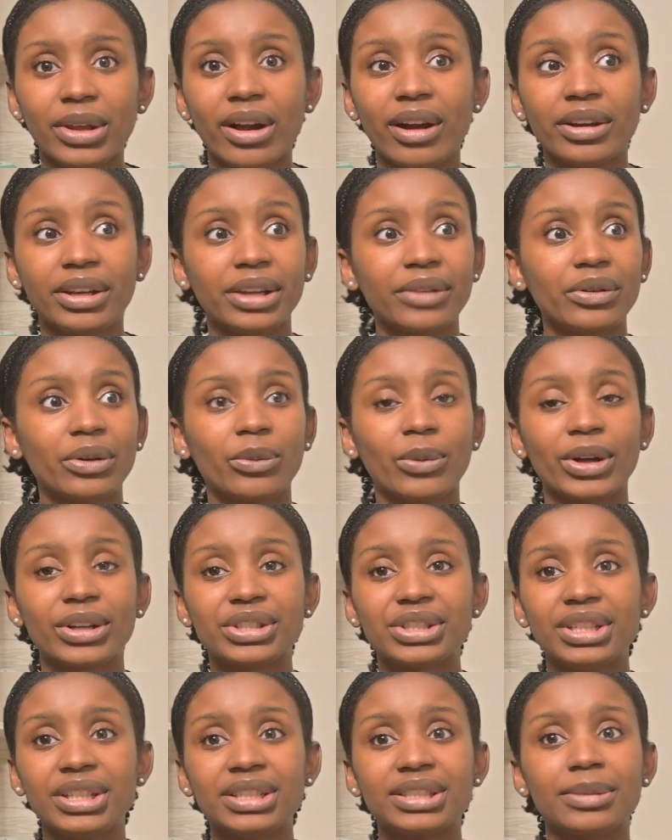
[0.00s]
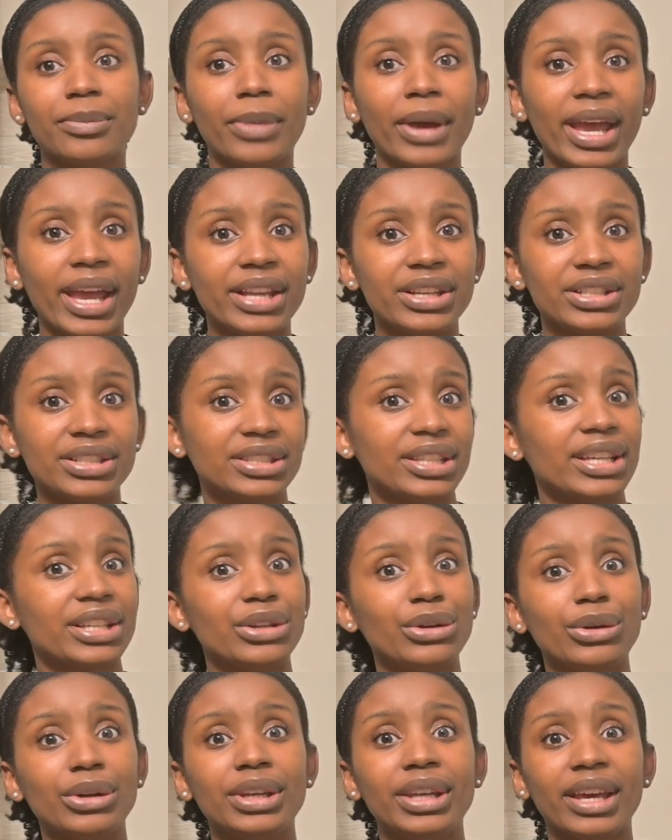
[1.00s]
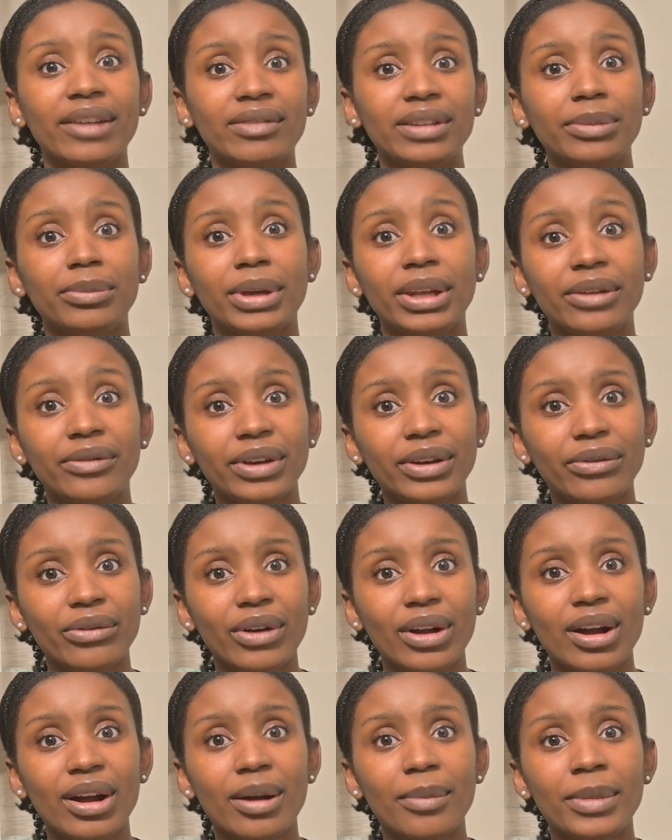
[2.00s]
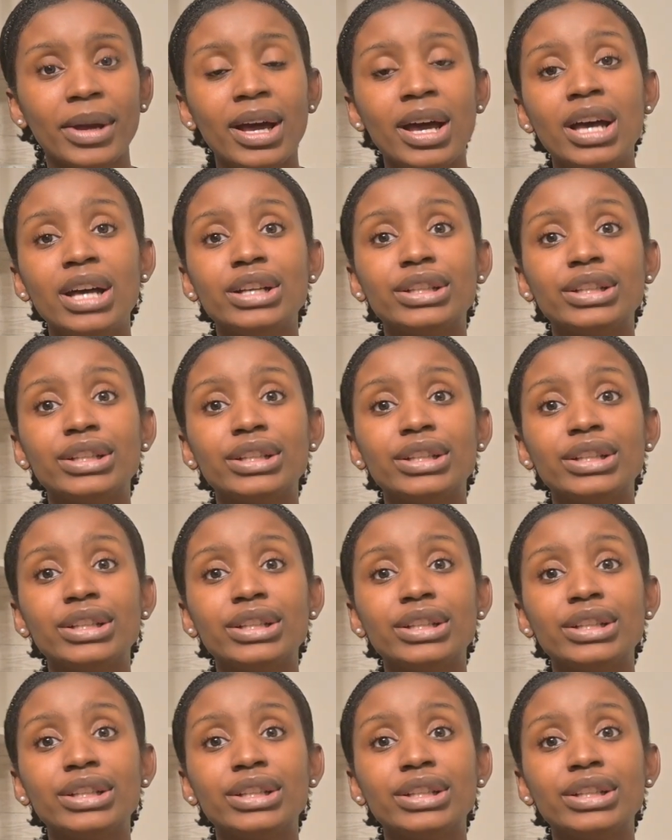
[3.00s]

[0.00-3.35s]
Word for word: there are different worksheets and pages that you can definitely benefit from.